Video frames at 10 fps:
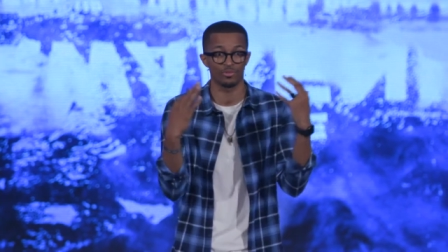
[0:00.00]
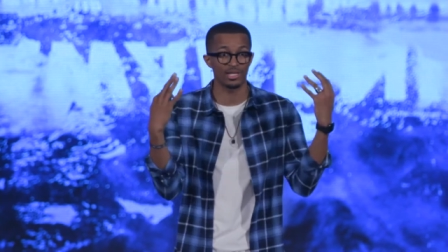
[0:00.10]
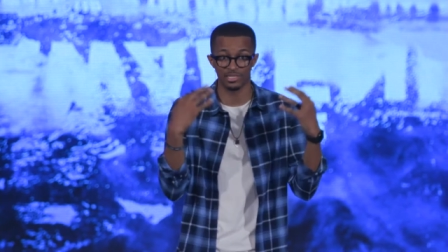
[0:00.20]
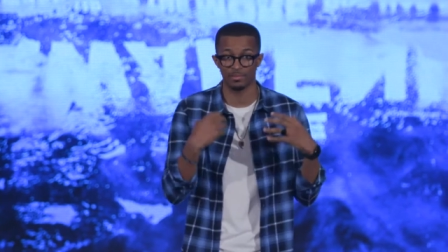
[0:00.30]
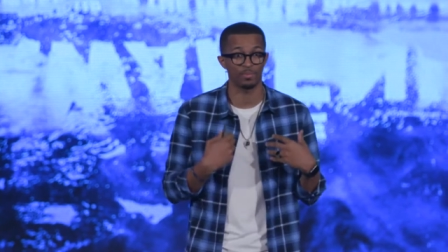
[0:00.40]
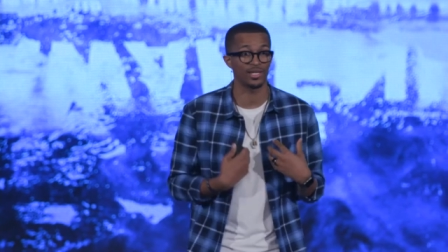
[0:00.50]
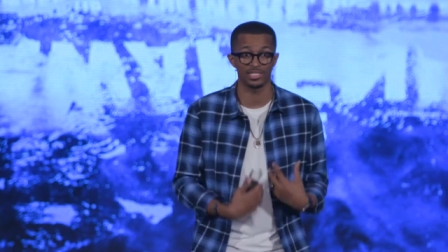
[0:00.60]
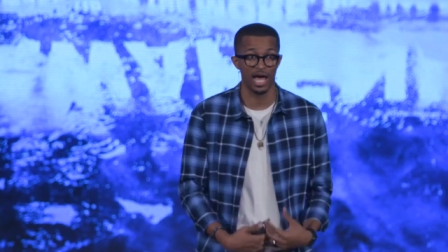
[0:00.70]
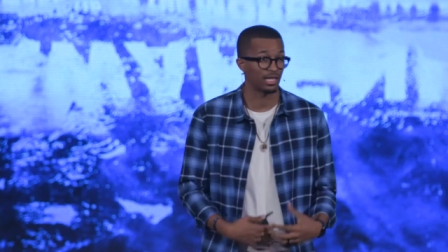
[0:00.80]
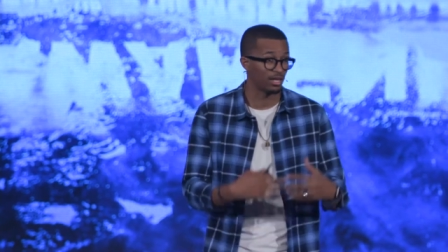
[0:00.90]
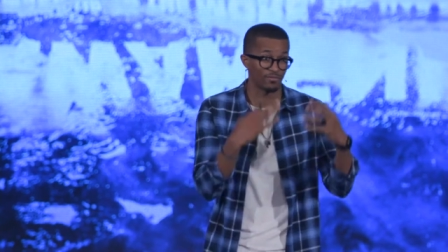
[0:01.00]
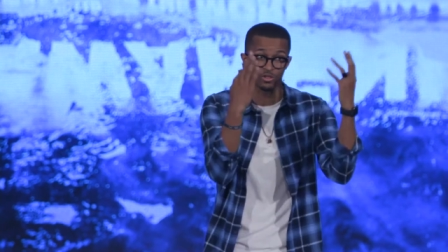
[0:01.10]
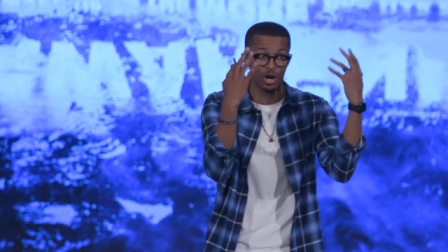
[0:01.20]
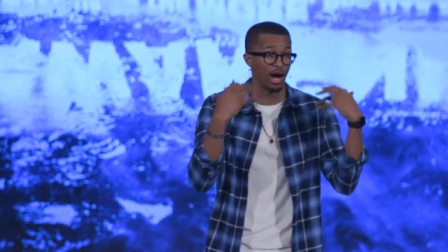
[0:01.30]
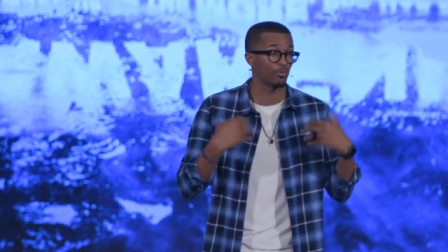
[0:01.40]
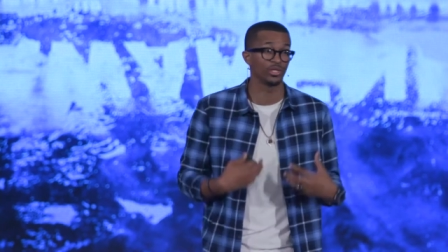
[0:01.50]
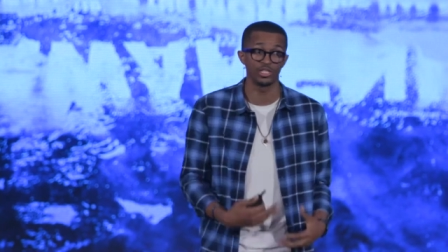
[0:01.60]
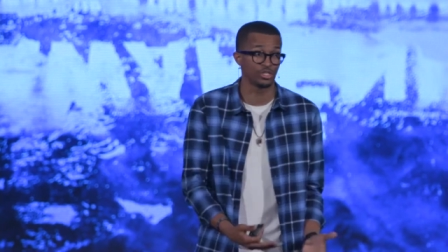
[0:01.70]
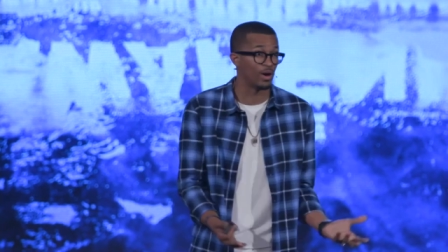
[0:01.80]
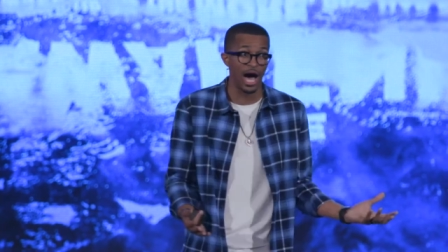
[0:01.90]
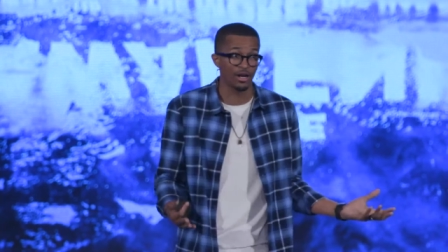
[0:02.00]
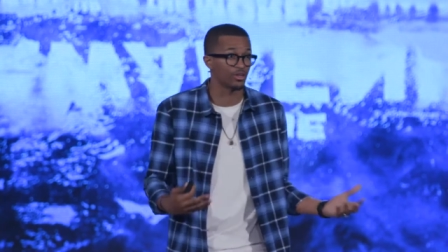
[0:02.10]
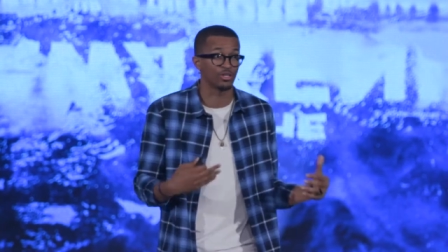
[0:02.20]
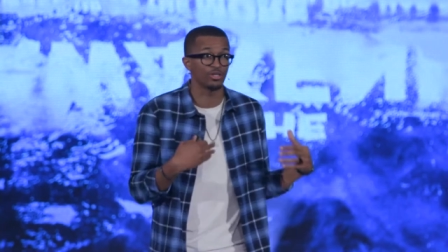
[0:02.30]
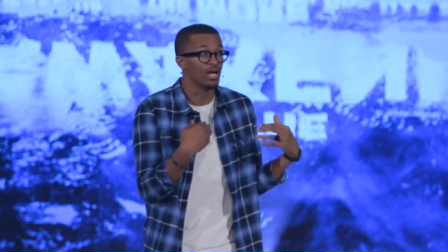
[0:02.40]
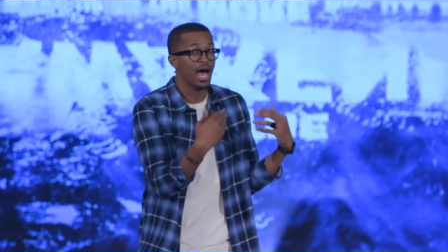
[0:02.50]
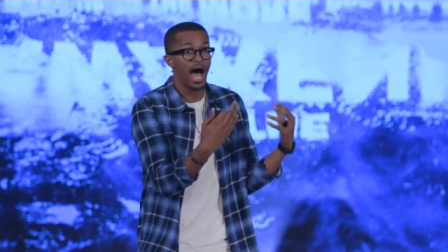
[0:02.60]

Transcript: Rest in peace. I love you. I really do honor you.